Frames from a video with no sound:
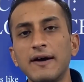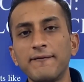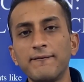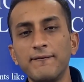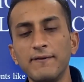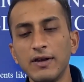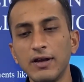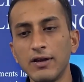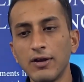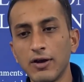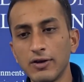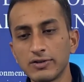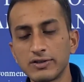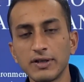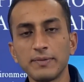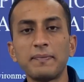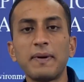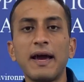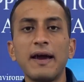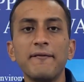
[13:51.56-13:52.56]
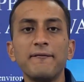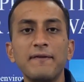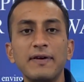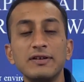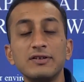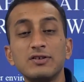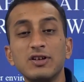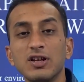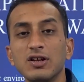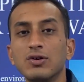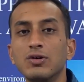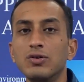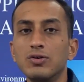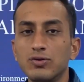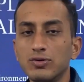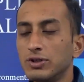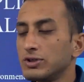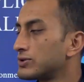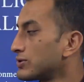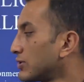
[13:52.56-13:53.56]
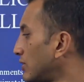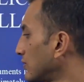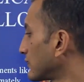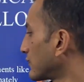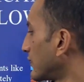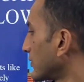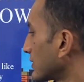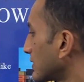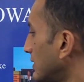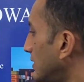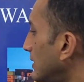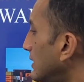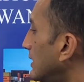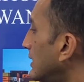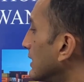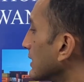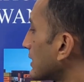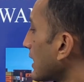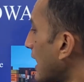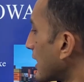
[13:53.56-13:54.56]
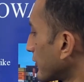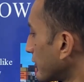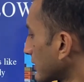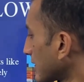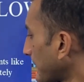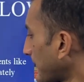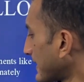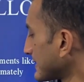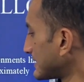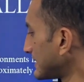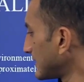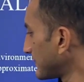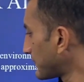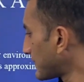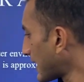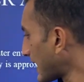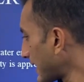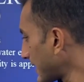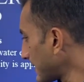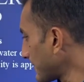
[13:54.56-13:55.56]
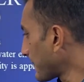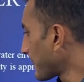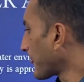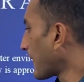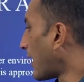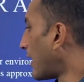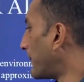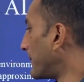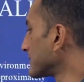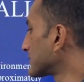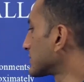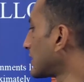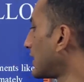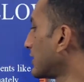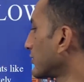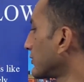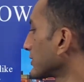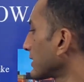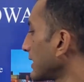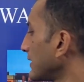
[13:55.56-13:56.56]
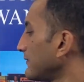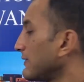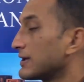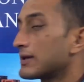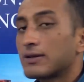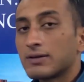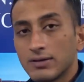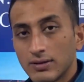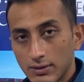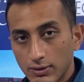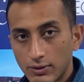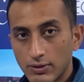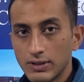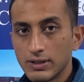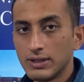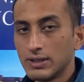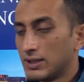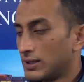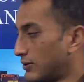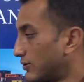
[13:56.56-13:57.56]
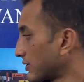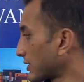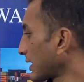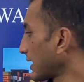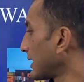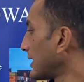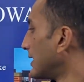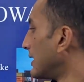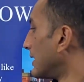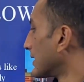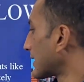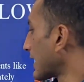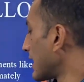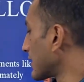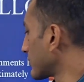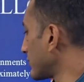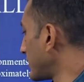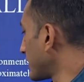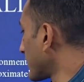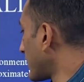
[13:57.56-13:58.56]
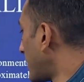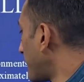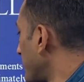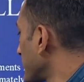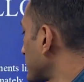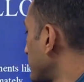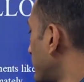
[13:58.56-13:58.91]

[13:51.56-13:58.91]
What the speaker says: will your ship have when she'll go to the salt water. Cargo capacity planning, how much cargo can we load? Okay, calculate how much